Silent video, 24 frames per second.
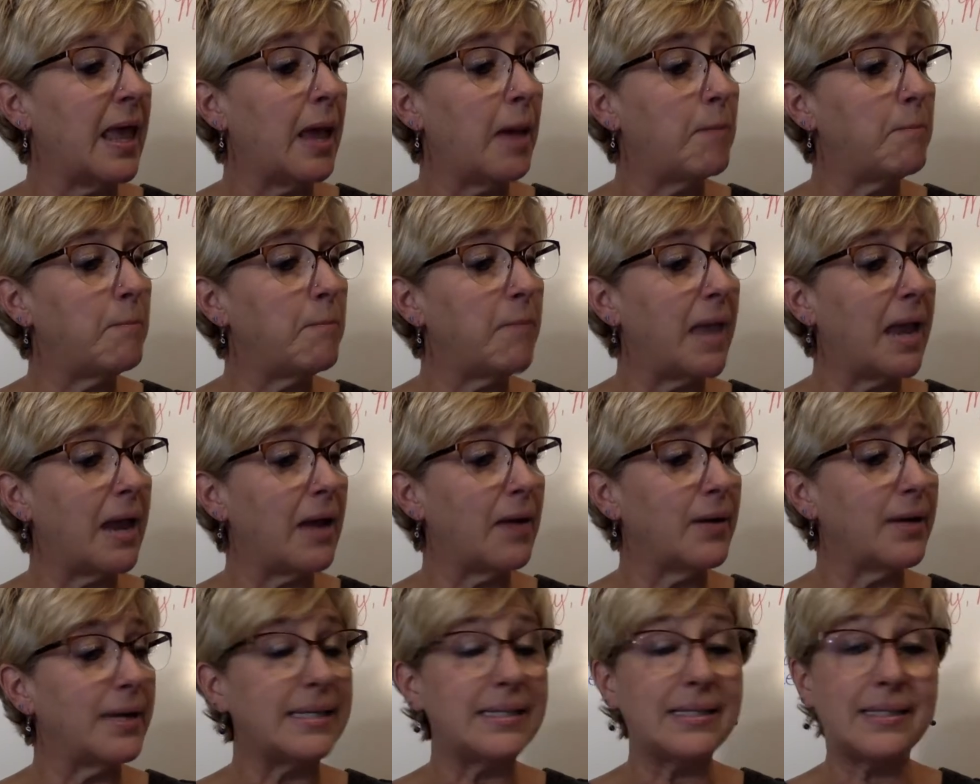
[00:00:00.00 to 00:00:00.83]

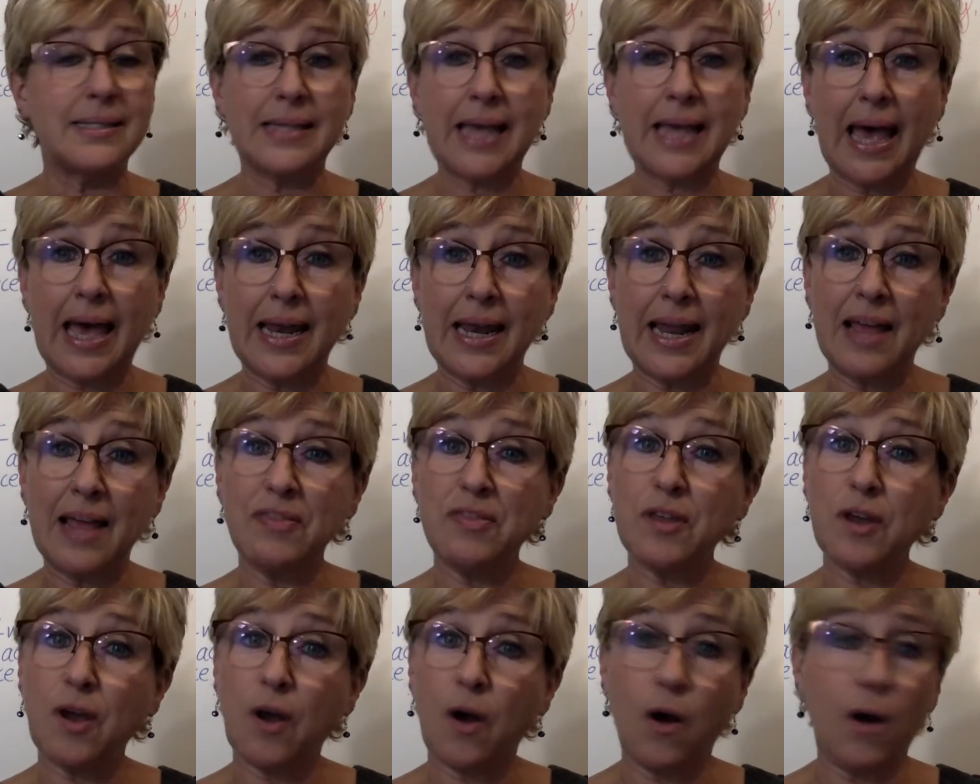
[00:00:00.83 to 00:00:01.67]
Mary sat at
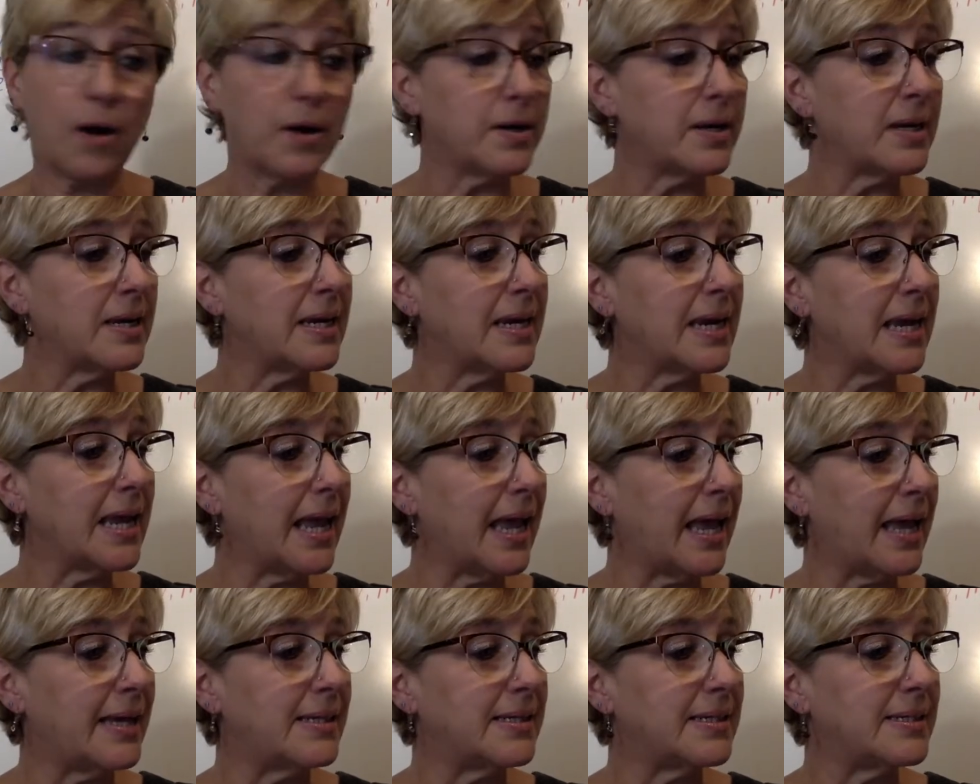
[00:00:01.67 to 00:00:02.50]
the garden
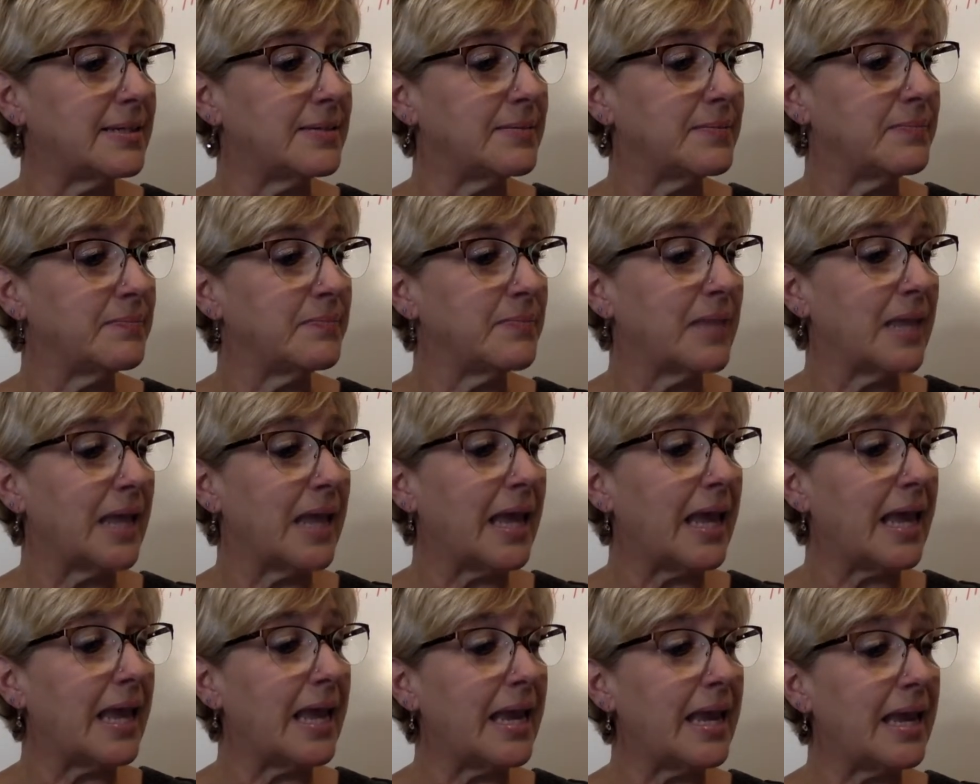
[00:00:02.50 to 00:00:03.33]
gate,
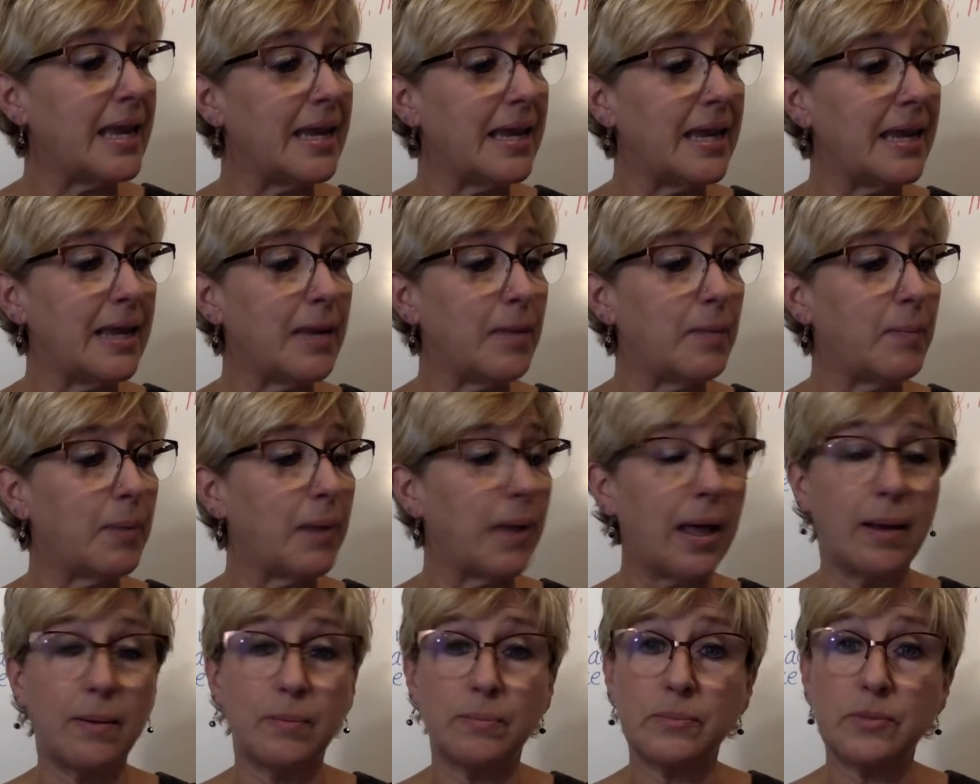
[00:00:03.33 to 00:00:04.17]
eating
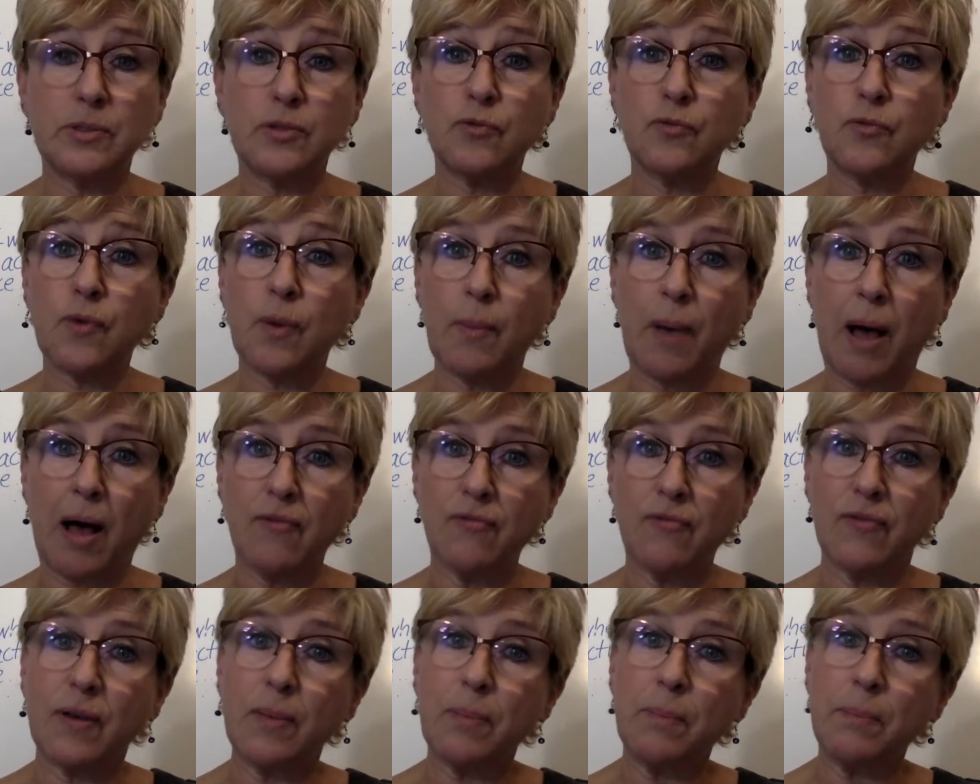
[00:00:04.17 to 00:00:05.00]
plums from off
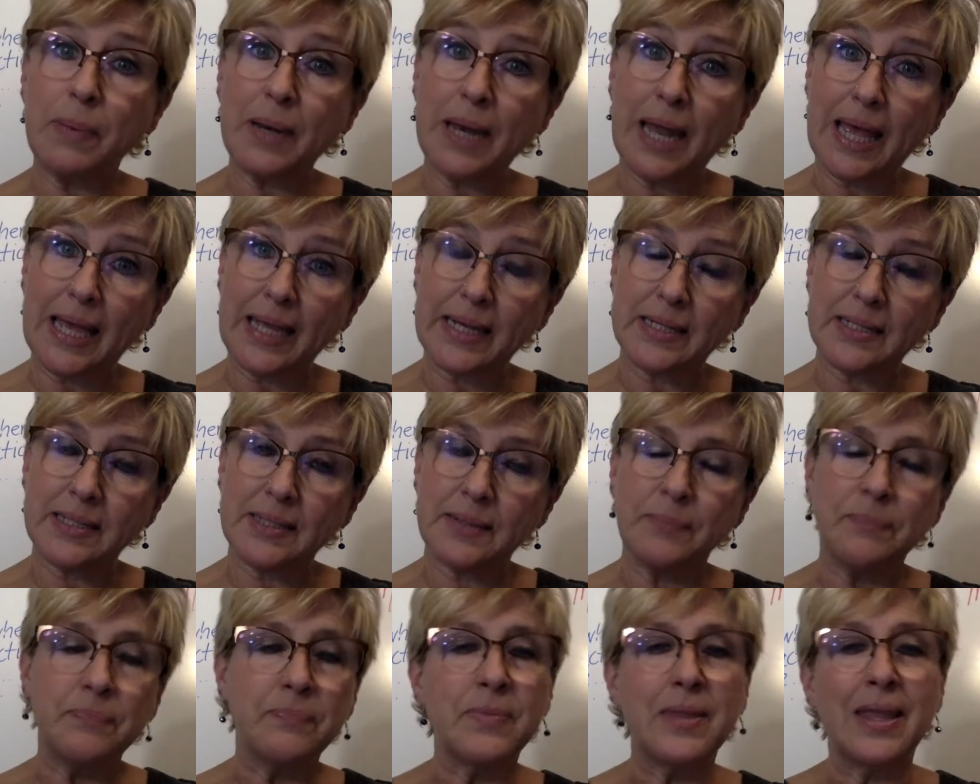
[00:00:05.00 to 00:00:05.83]
a plate.
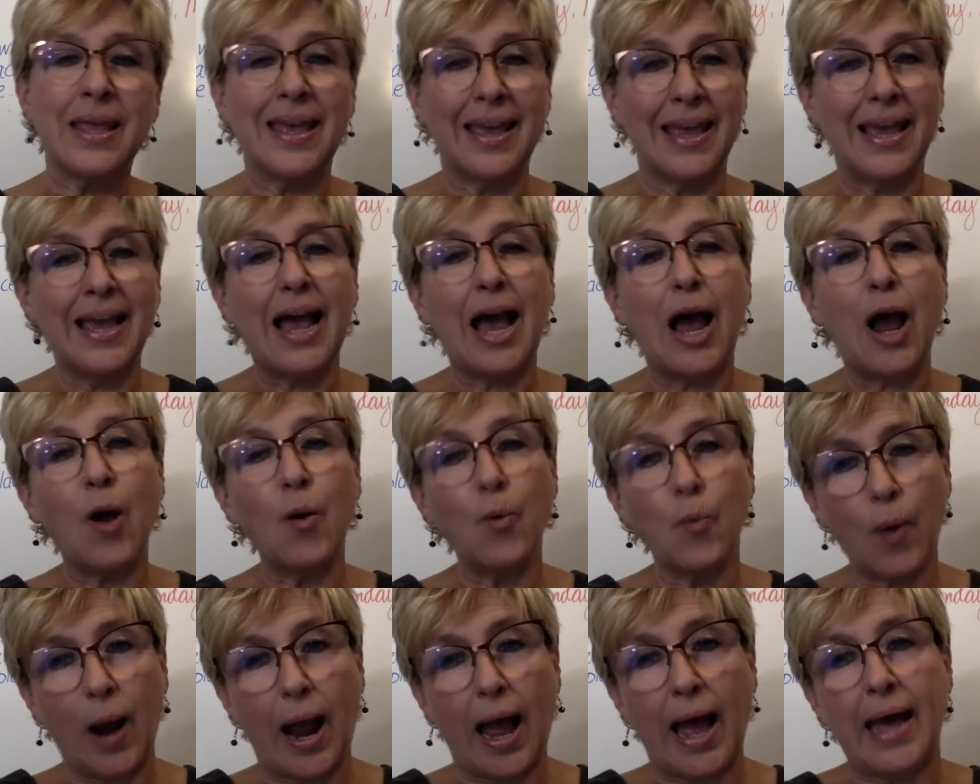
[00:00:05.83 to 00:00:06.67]
A
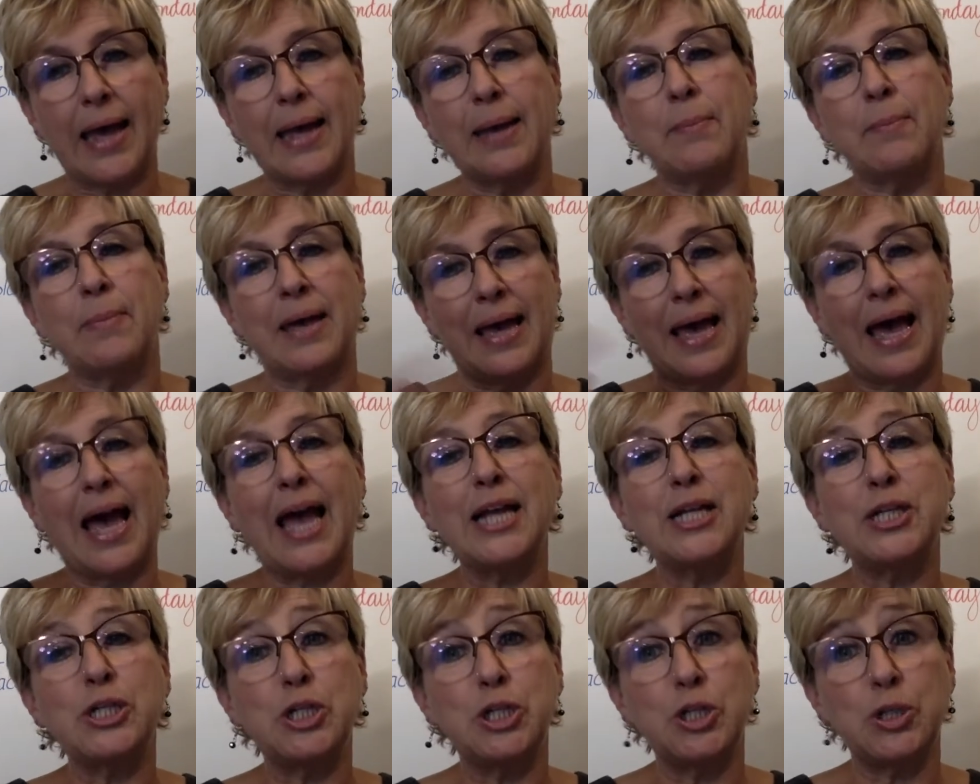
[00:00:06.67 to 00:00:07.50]
rhyme,
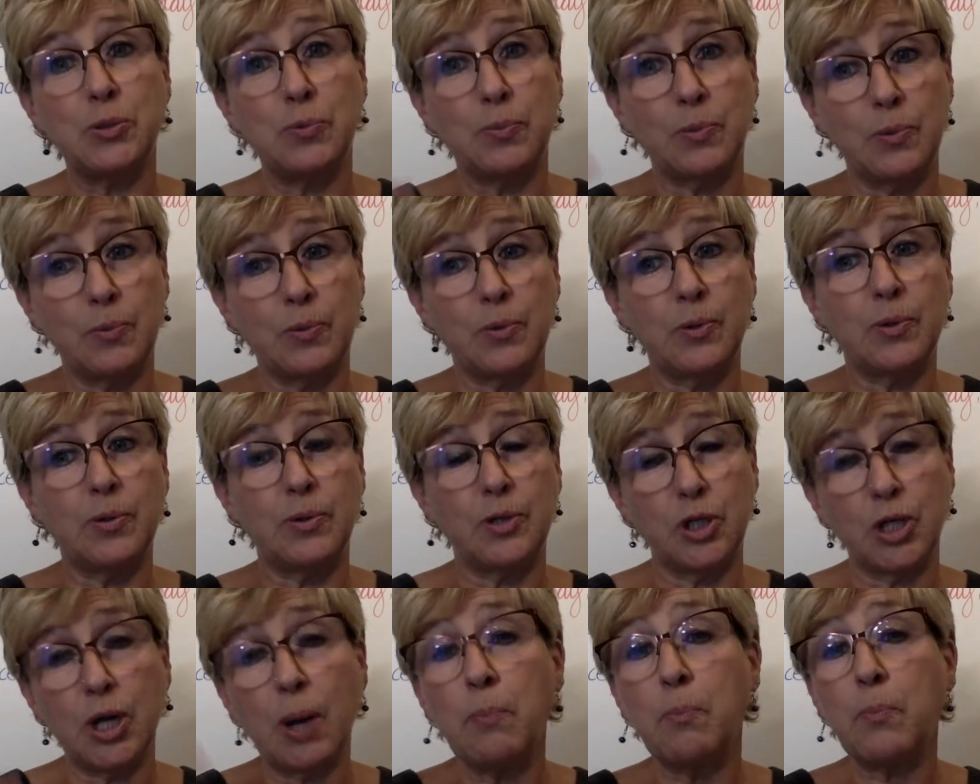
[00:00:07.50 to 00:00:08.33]
a
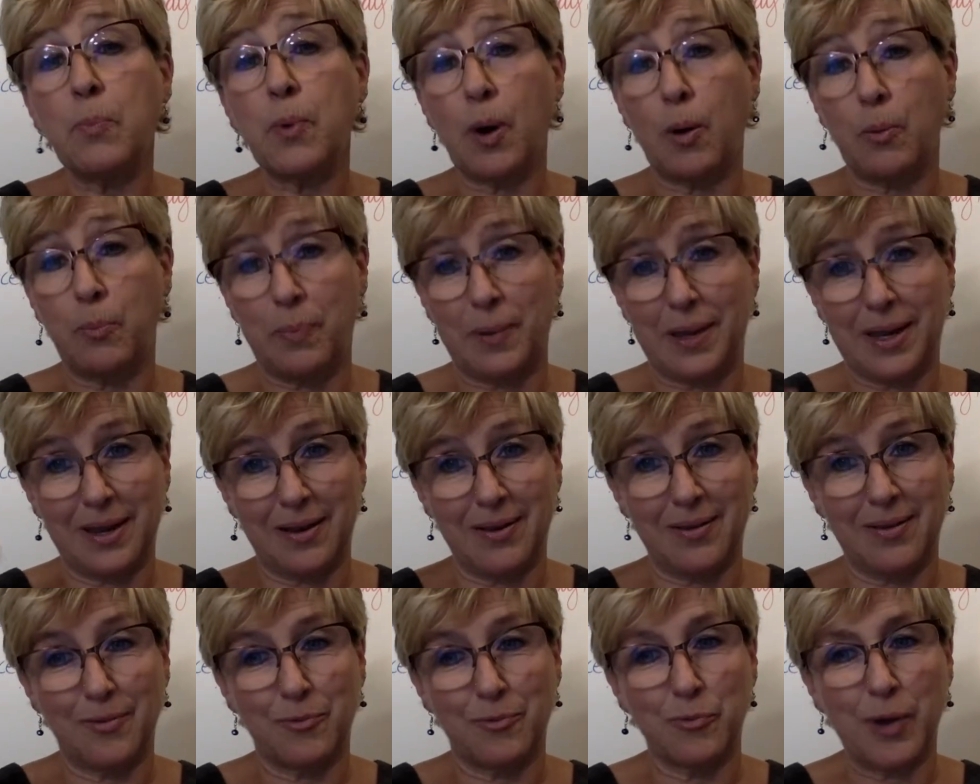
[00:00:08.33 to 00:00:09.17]
jump roping
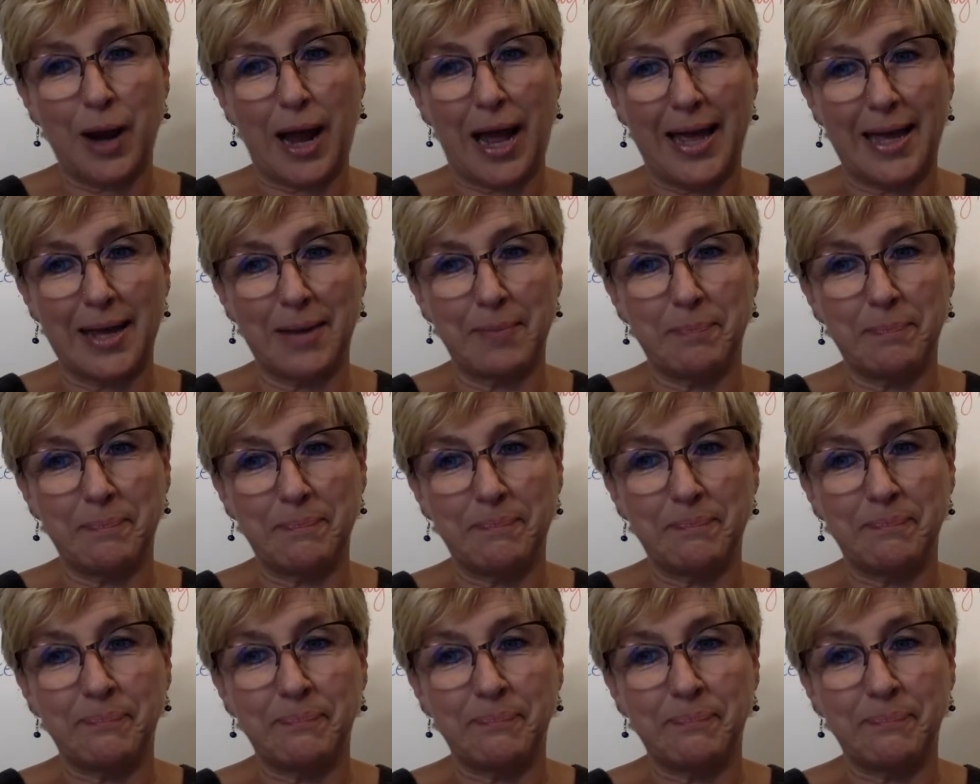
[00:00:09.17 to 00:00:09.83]
rhyme.